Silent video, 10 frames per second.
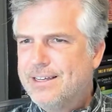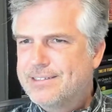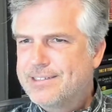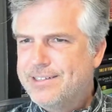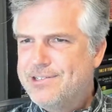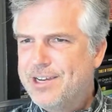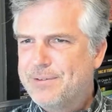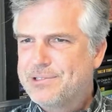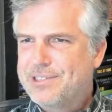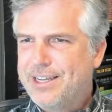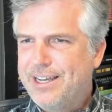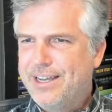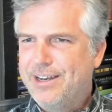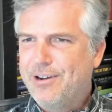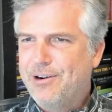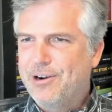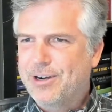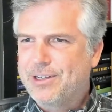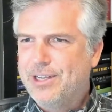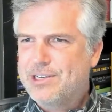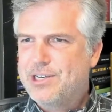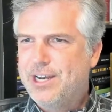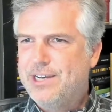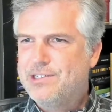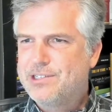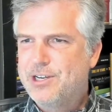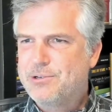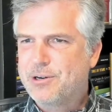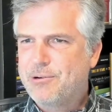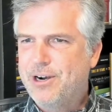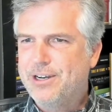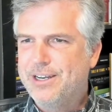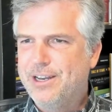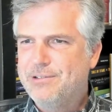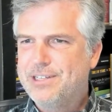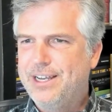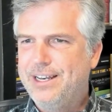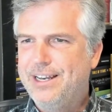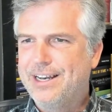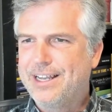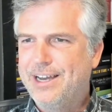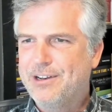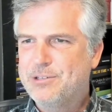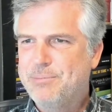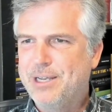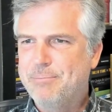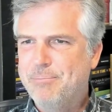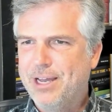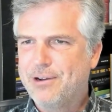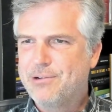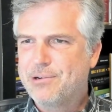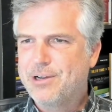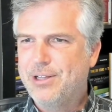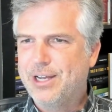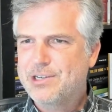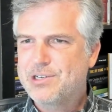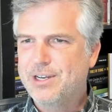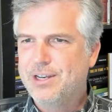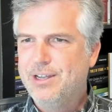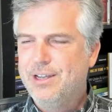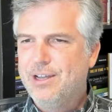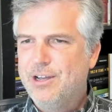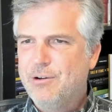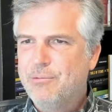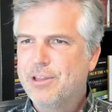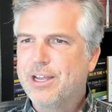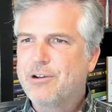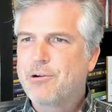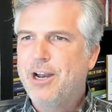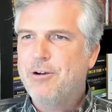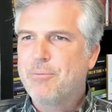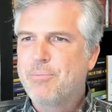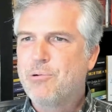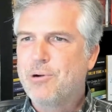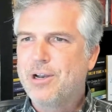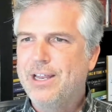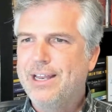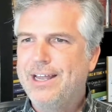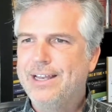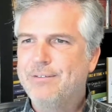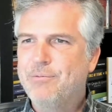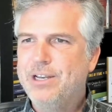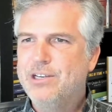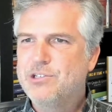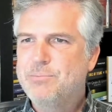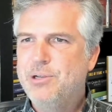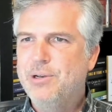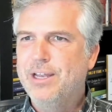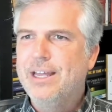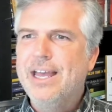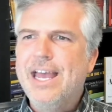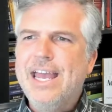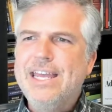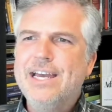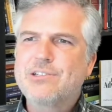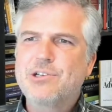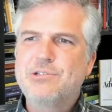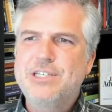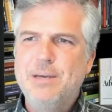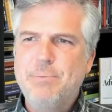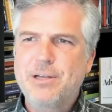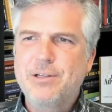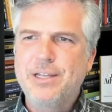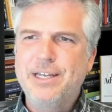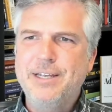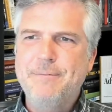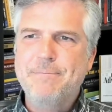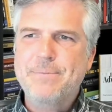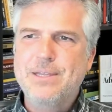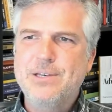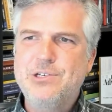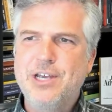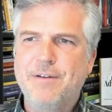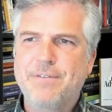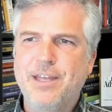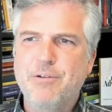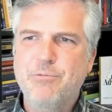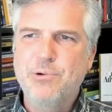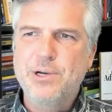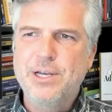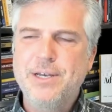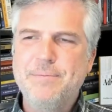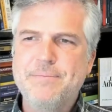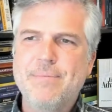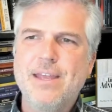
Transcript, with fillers: Let's see. Jeff said, "Are collection agencies required to notate an account as being medical collection when they credit report it and we dispute it?" Yeah. So typically, Jeff, they would.